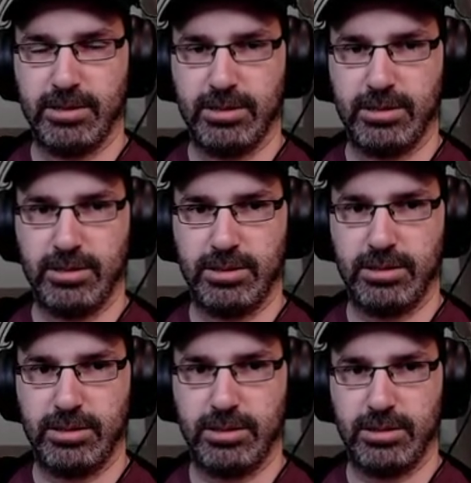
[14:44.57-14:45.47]

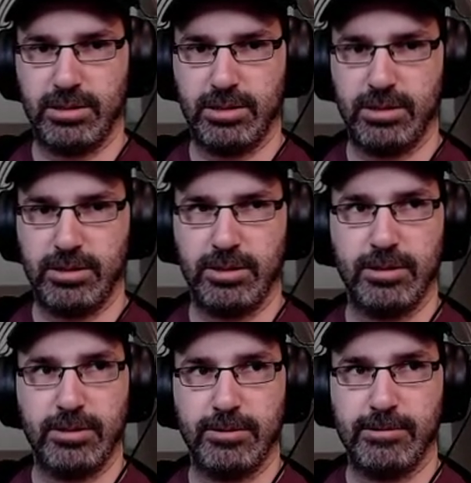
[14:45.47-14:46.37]

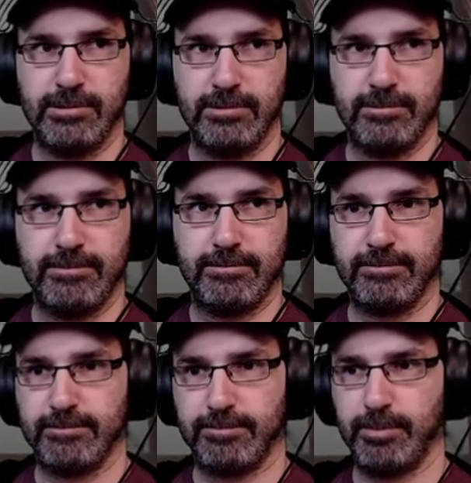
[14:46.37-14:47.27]

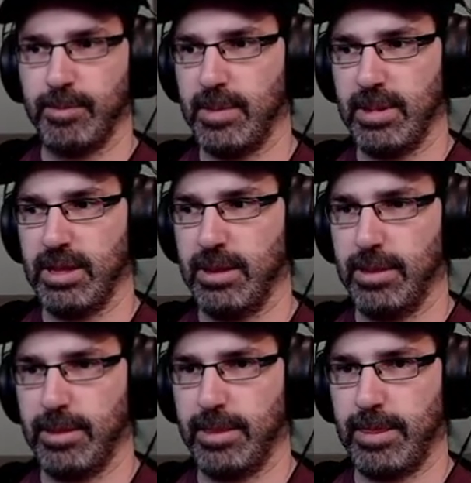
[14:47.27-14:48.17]

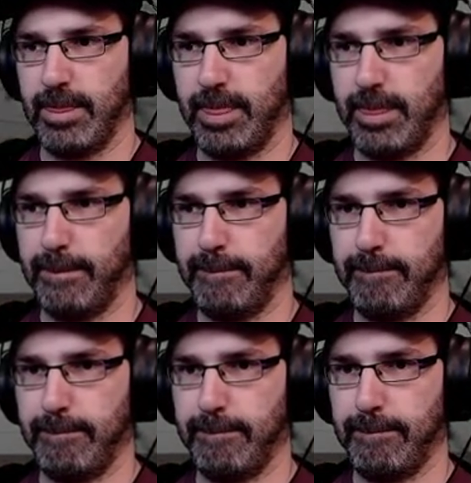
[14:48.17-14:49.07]

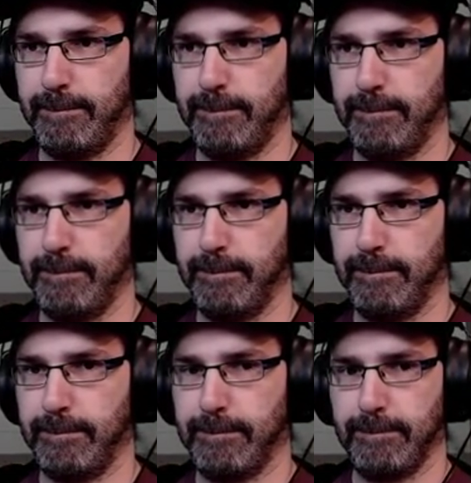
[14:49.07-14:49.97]

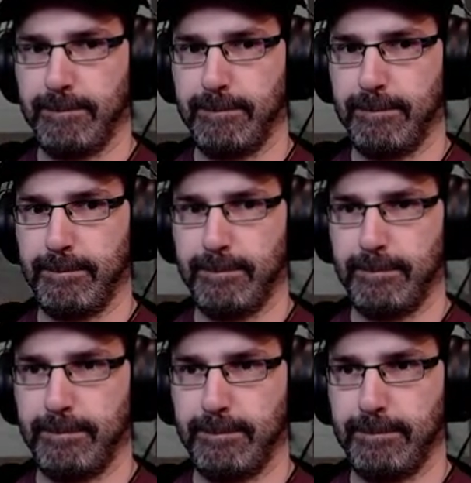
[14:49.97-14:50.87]

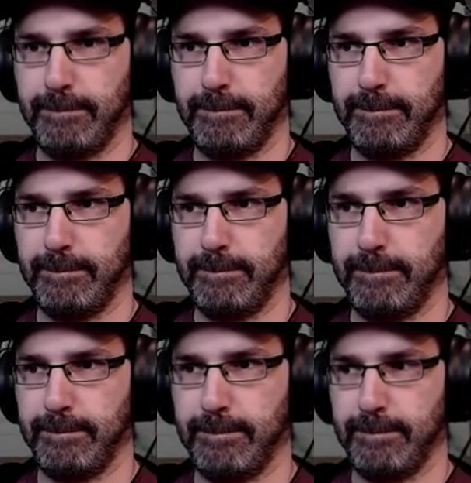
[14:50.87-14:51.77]

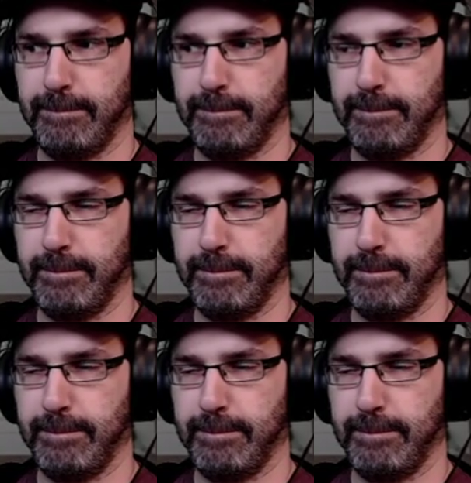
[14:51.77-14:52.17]
(silence)